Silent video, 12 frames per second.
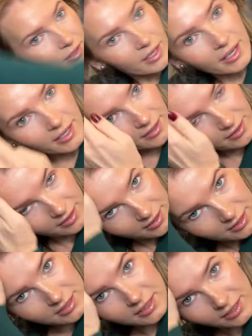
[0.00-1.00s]
And
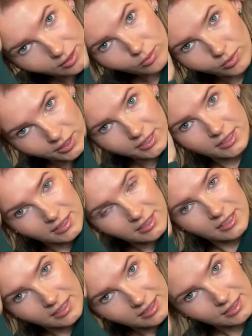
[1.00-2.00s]
this is like the
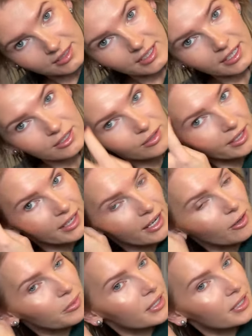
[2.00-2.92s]
worst stage right now